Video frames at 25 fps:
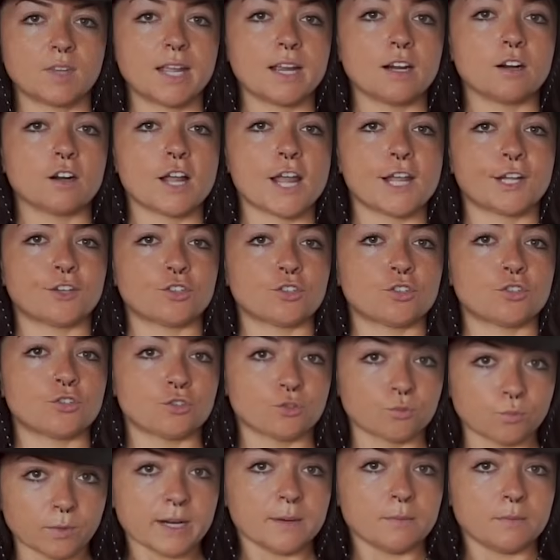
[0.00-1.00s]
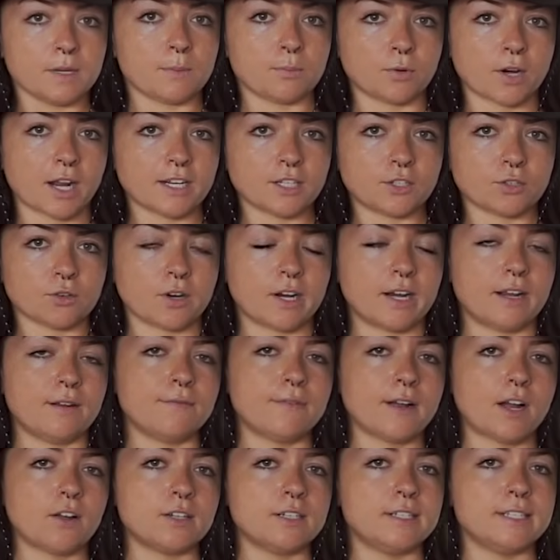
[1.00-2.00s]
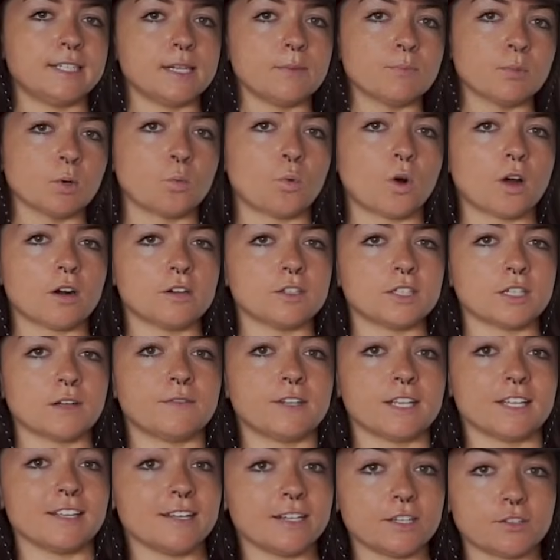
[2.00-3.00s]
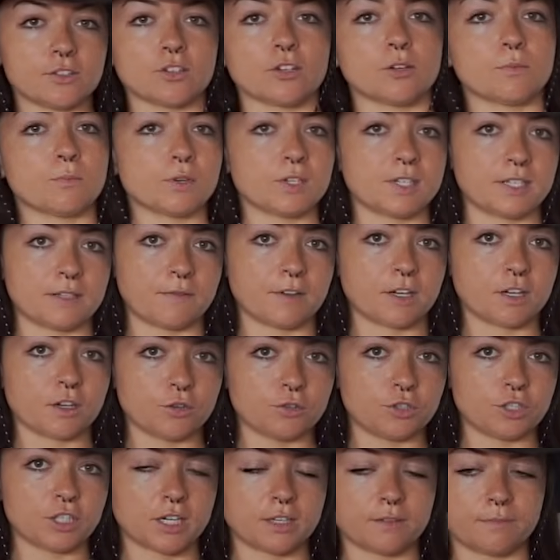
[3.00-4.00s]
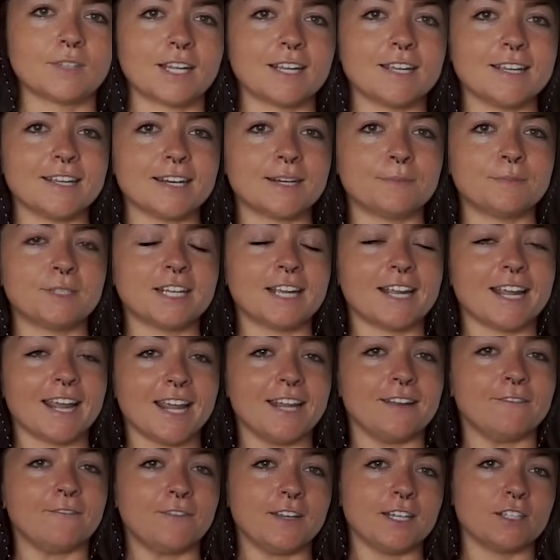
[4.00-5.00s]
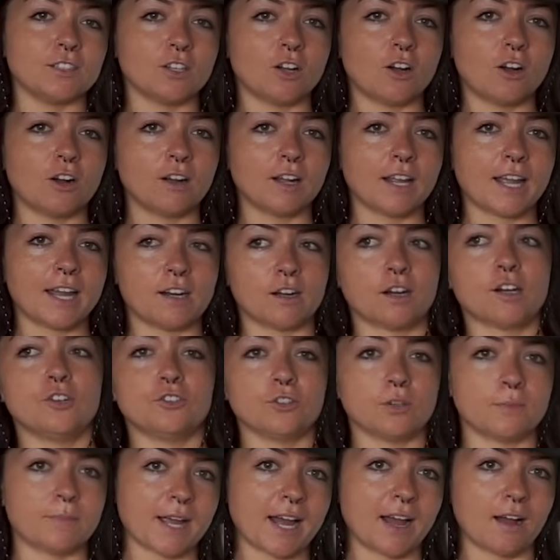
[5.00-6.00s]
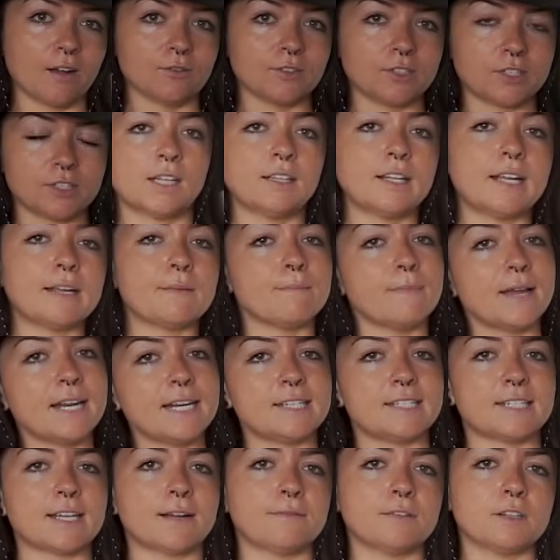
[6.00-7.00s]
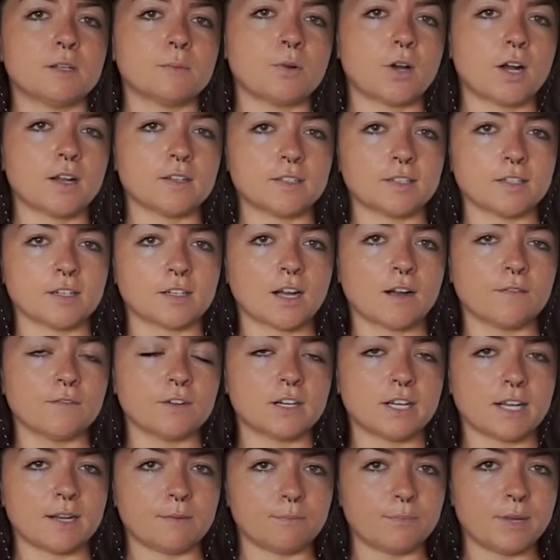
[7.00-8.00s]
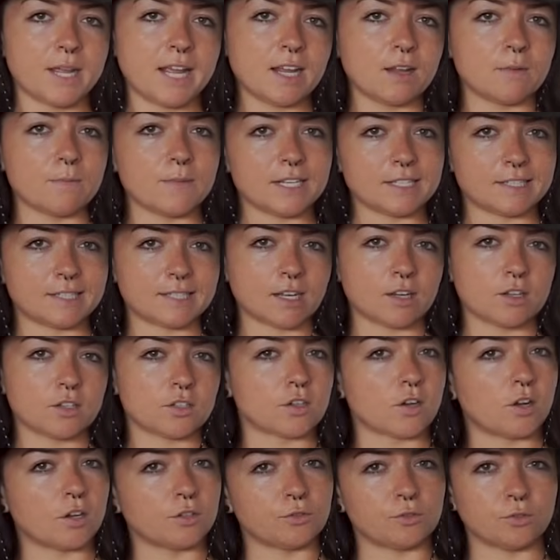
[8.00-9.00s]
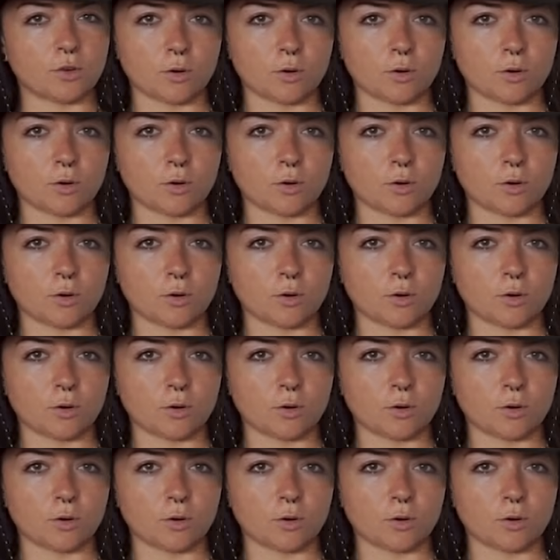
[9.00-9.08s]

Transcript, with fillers: They are extremely predatory and found in deeper waters of the eastern Pacific Ocean. They can get up to eight feet long and one hundred pounds. And like many cephalopods, they're covered in pigment cells called